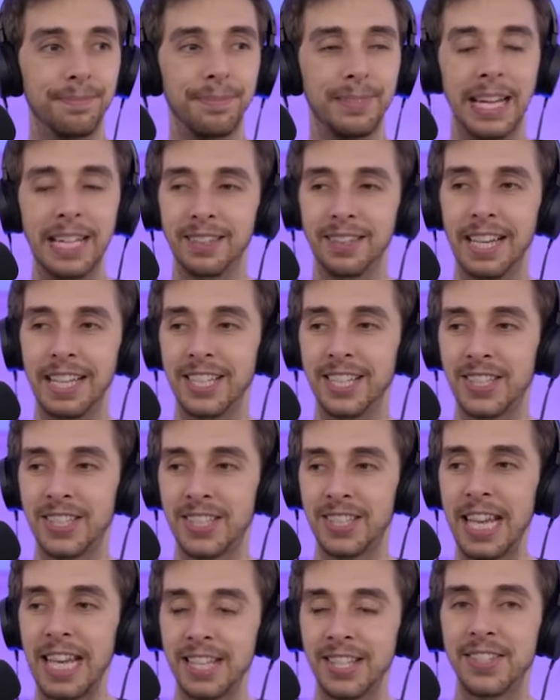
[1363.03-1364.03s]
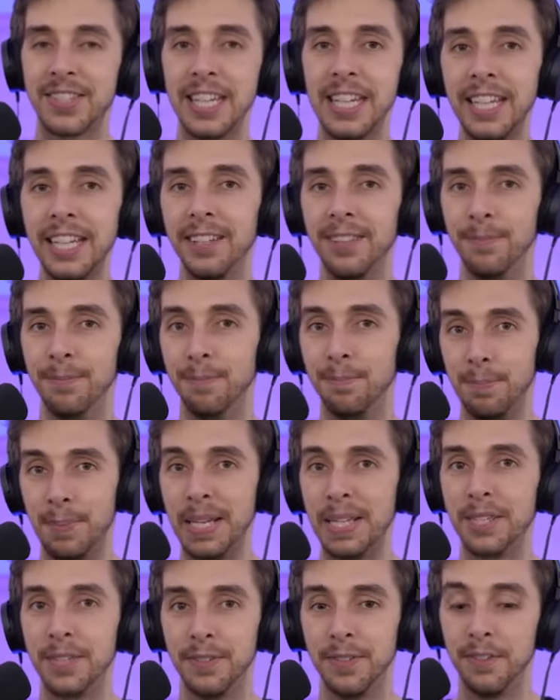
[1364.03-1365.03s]
that's like 16
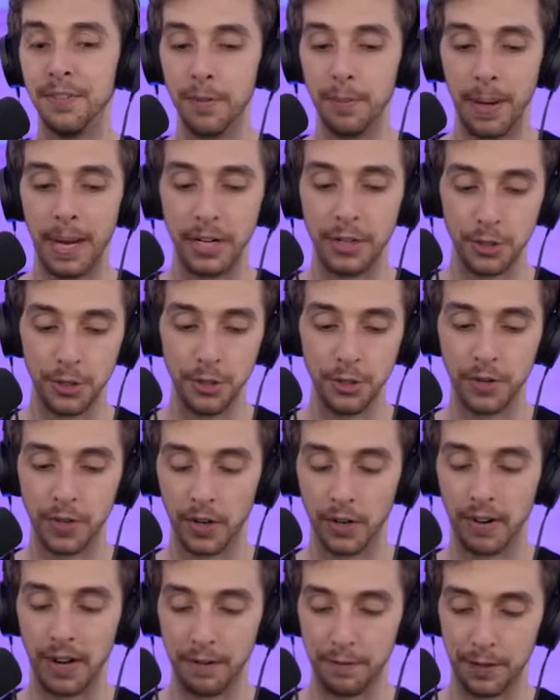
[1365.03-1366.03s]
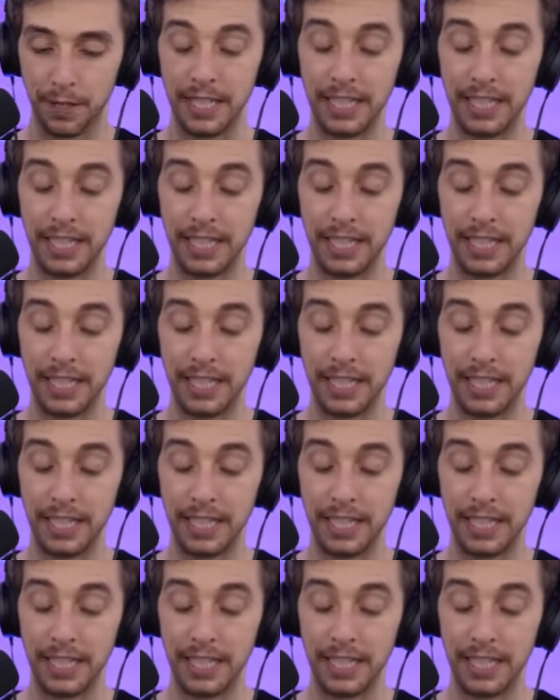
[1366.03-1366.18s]
bits of information you've got to write for